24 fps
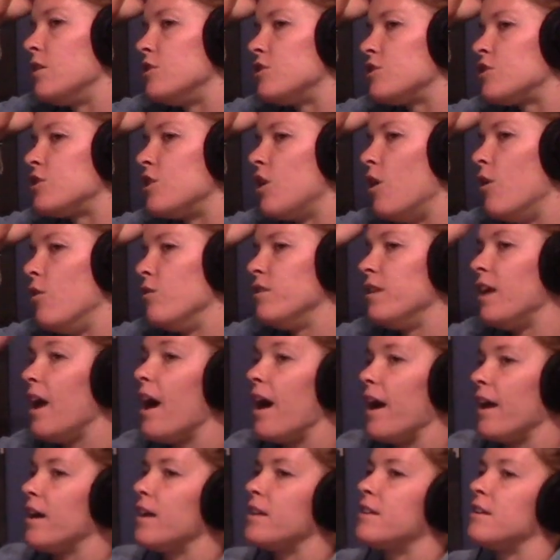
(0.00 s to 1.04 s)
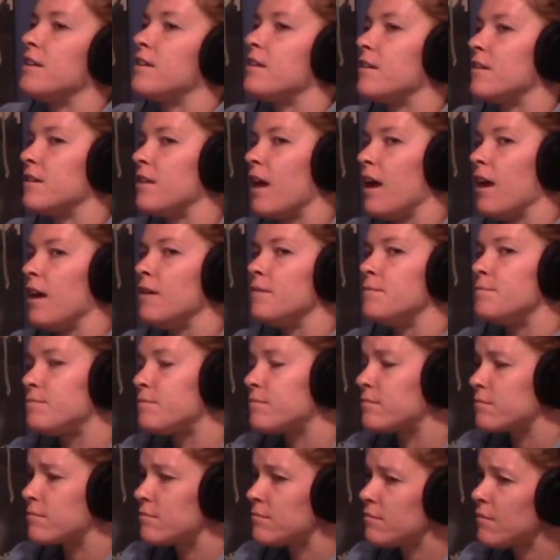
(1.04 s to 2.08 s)
So yeah, I guess this is like,
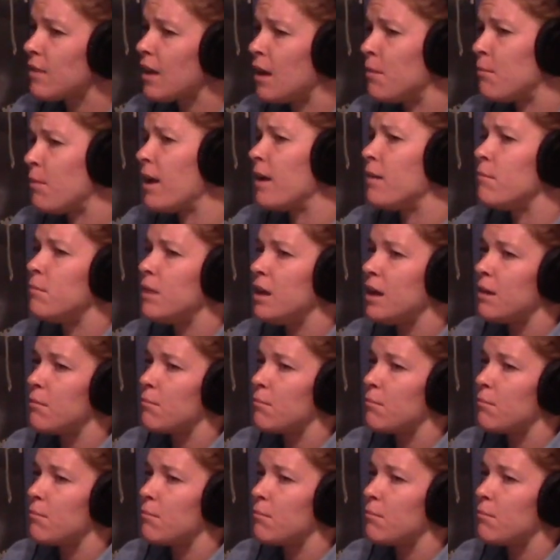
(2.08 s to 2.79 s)
and me